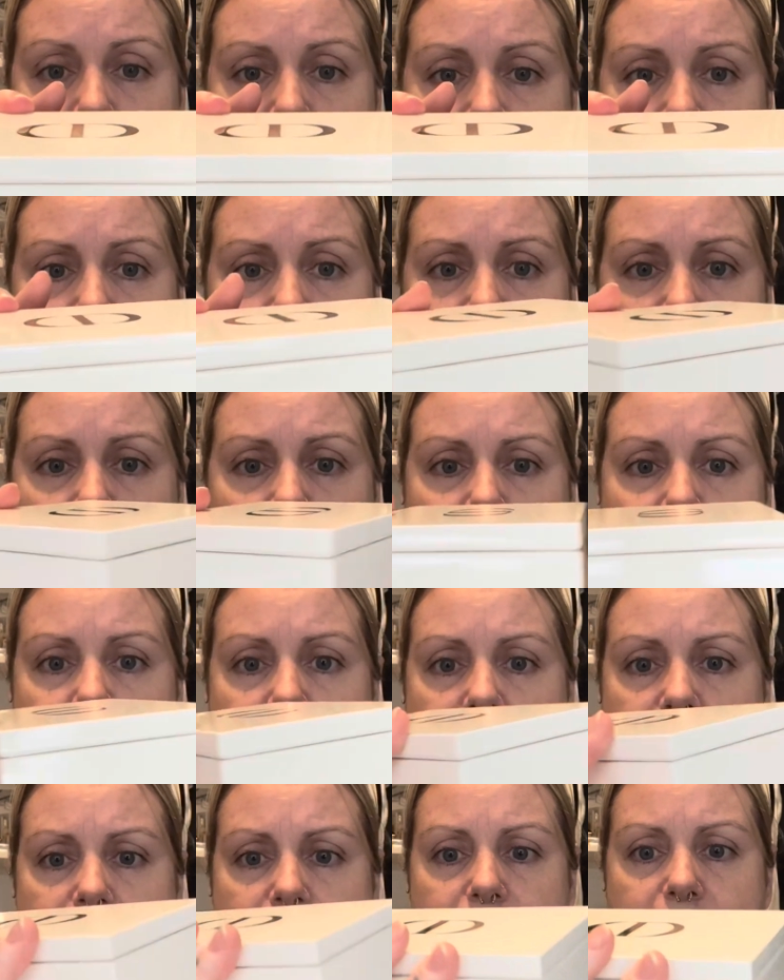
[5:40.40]
is
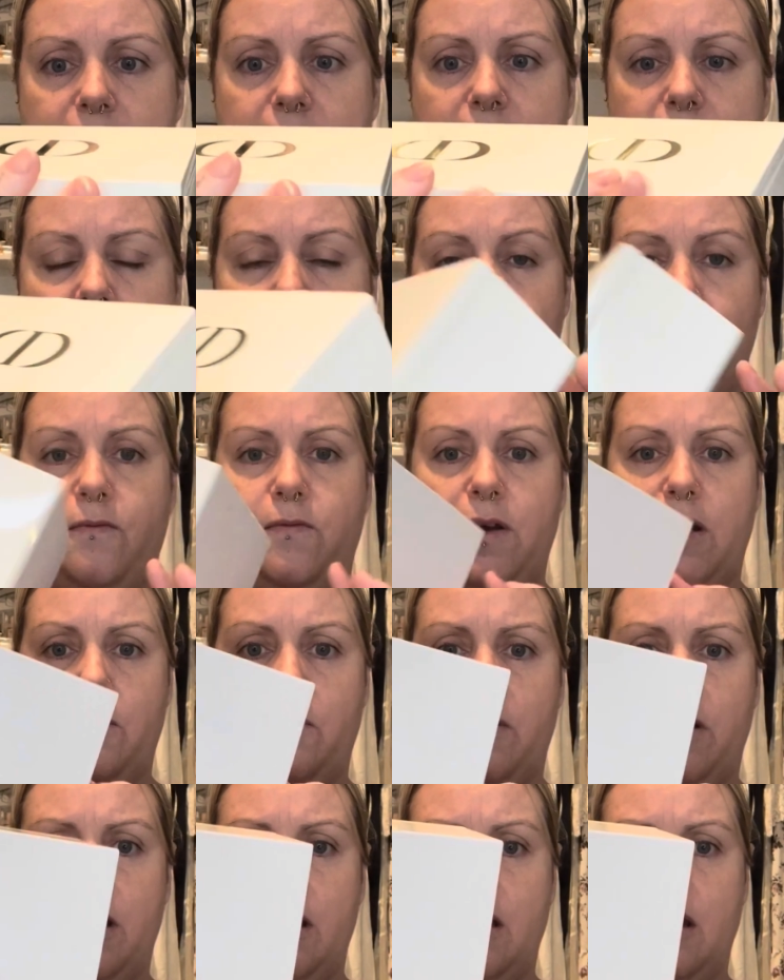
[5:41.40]
a
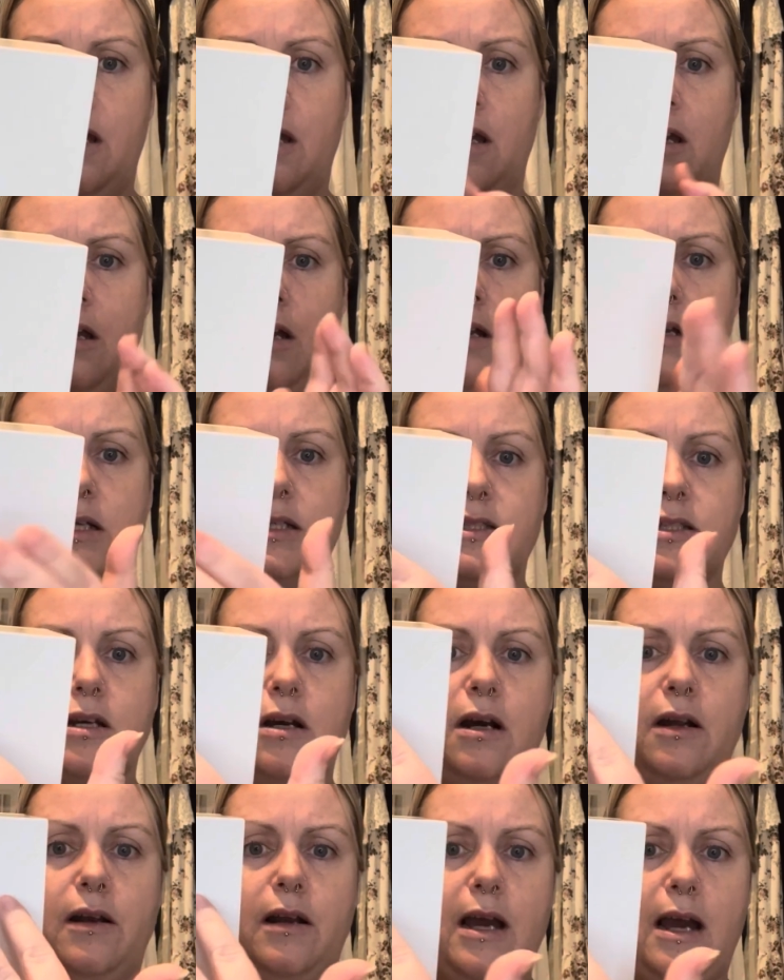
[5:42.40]
very, it's
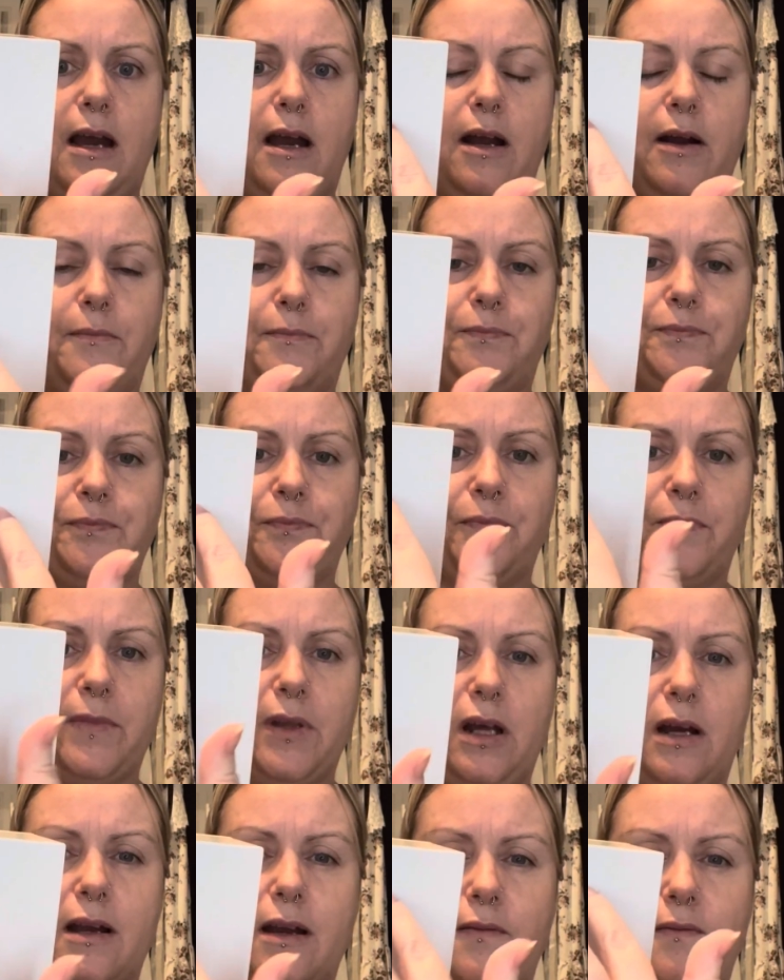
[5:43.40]
got
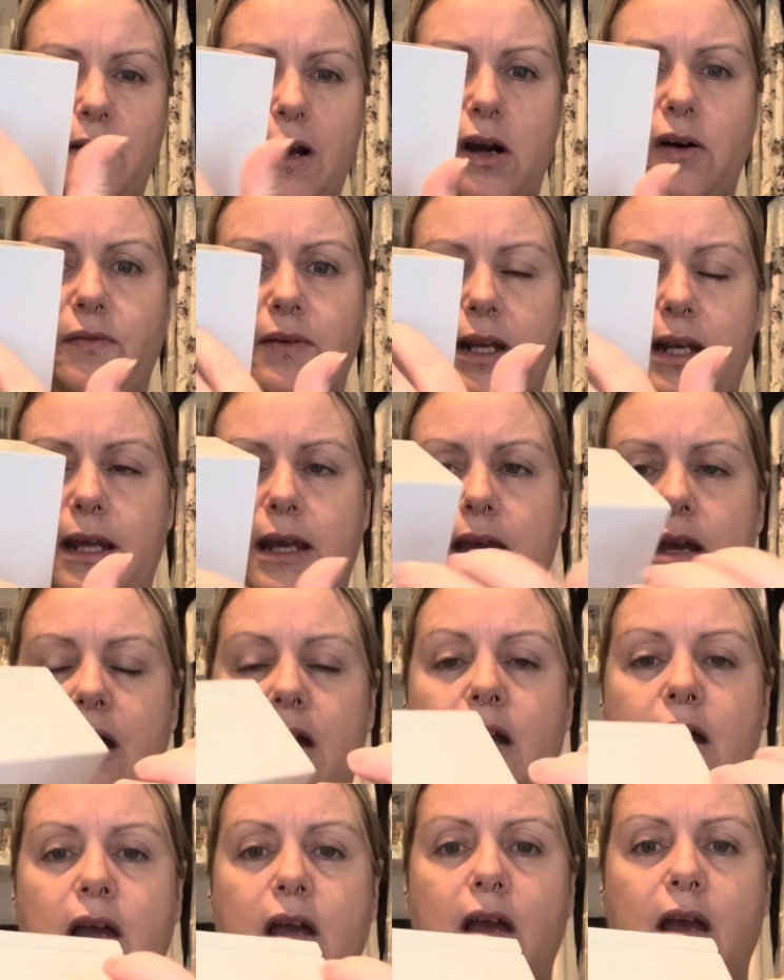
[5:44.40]
like a velvet here,